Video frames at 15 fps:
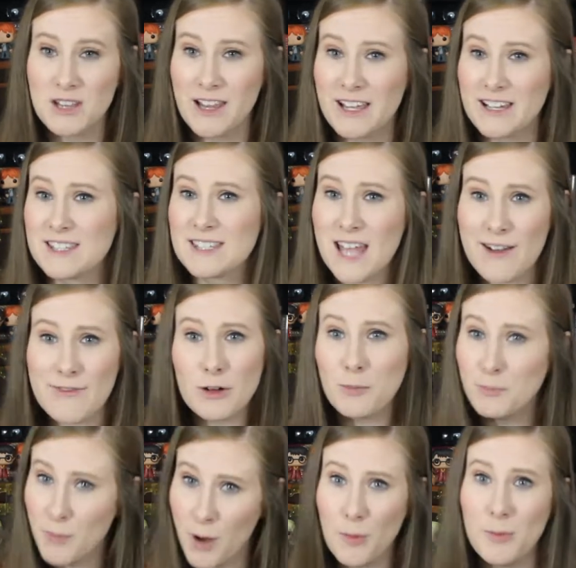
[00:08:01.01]
Like, several
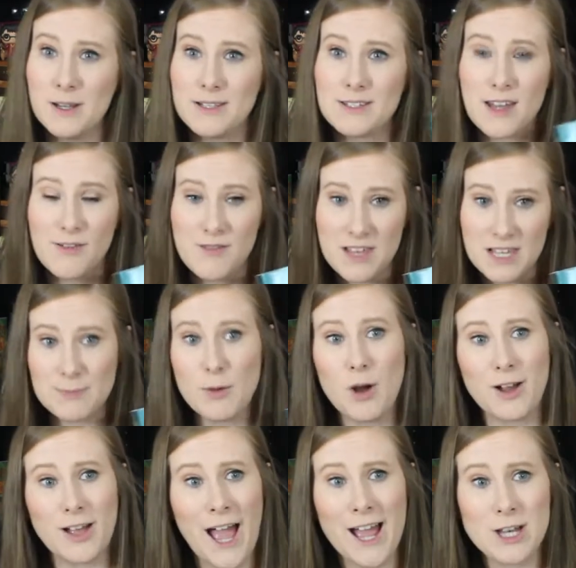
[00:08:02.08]
moments of this
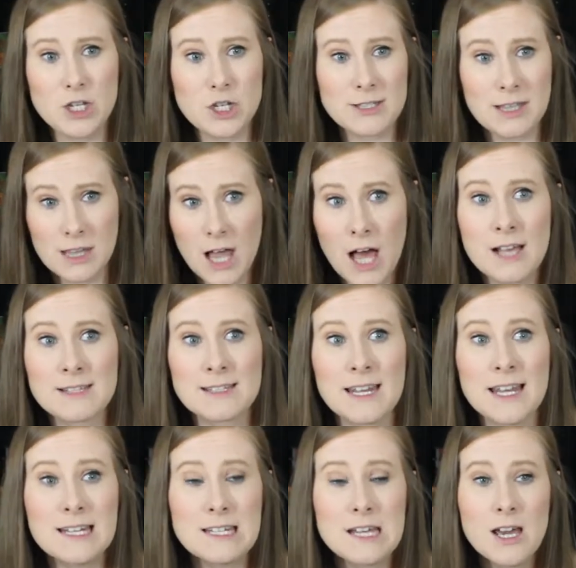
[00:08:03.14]
book, I just lost
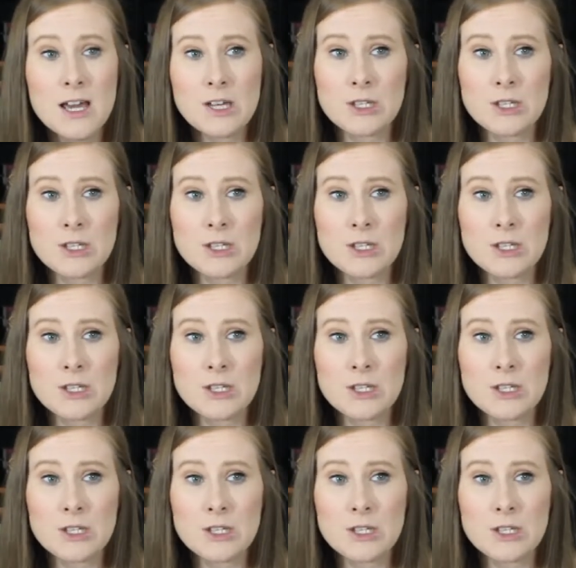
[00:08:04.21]
it.